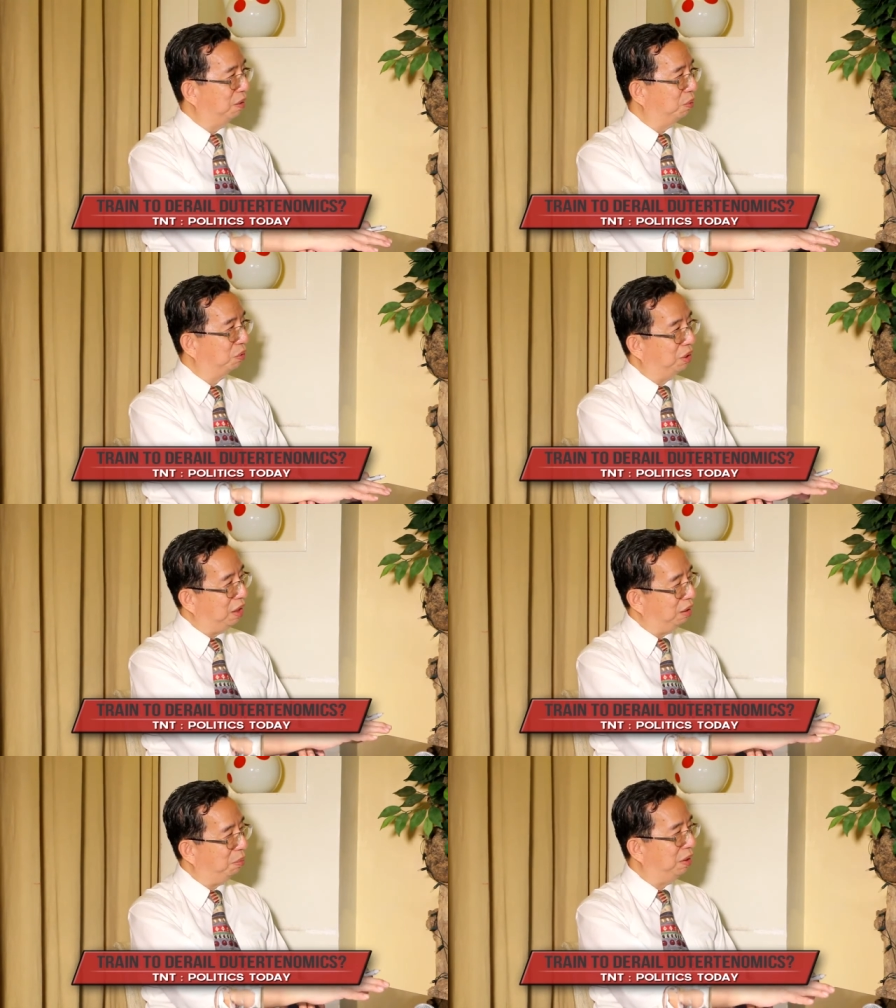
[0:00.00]
would
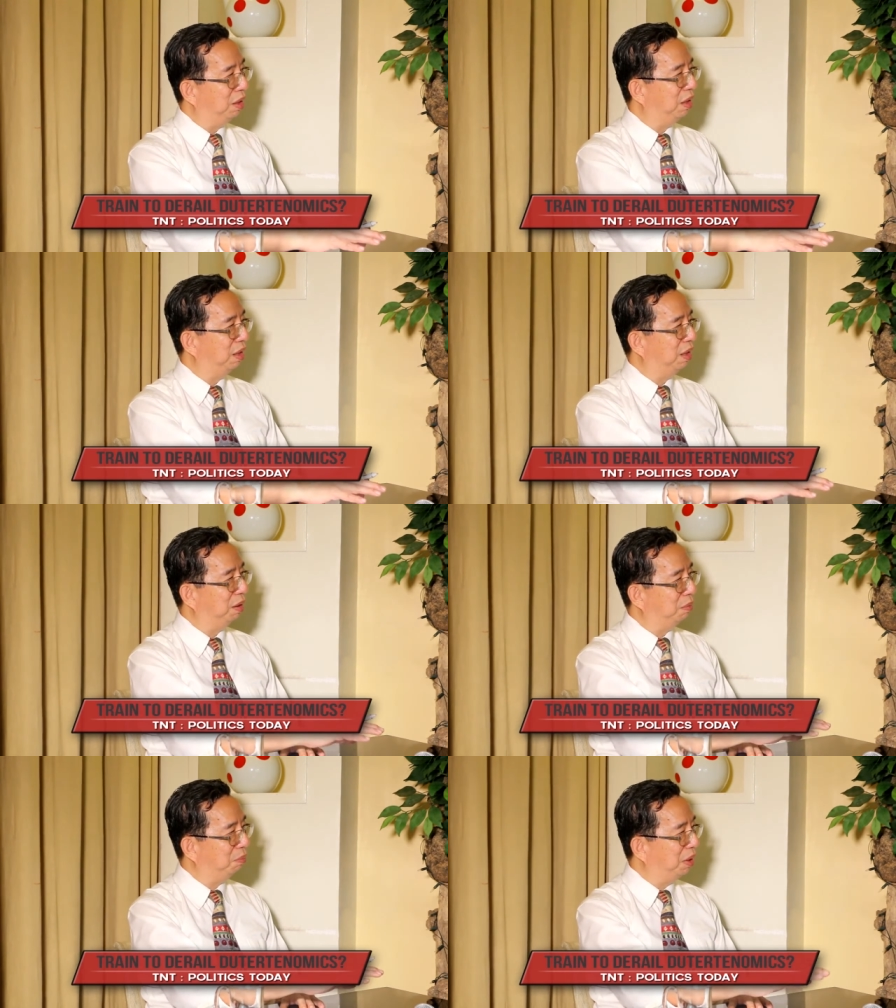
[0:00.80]
really
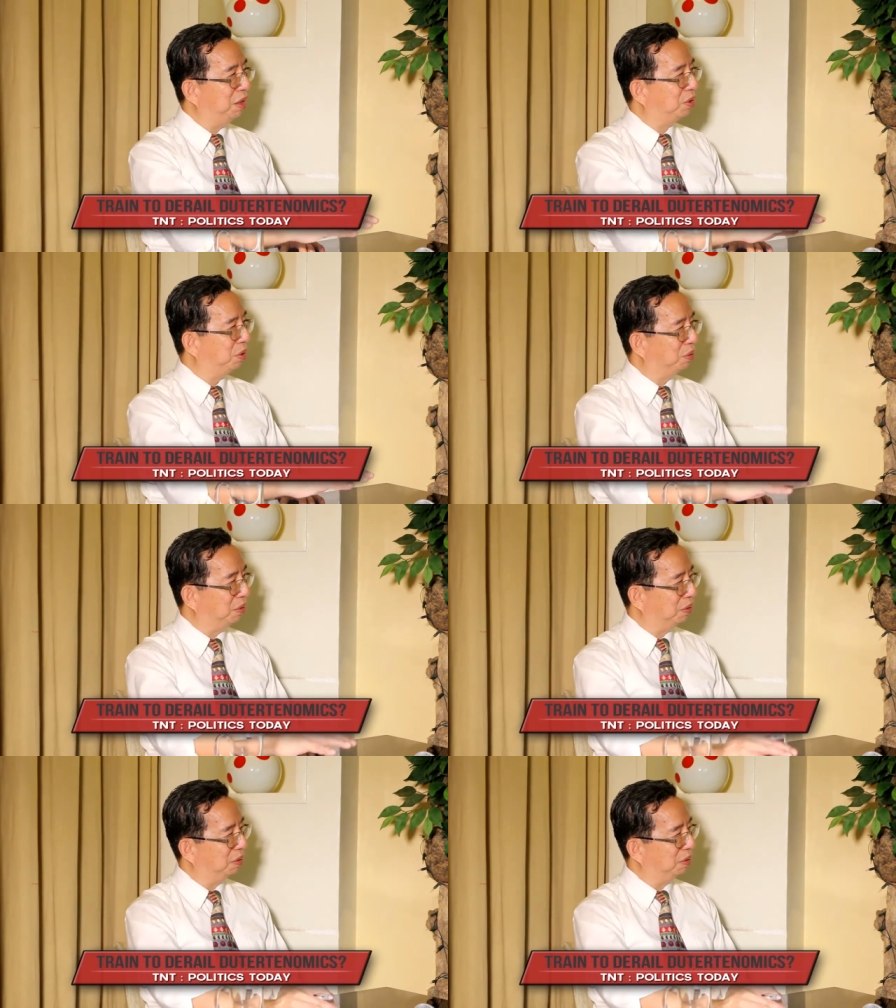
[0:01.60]
be minuscule.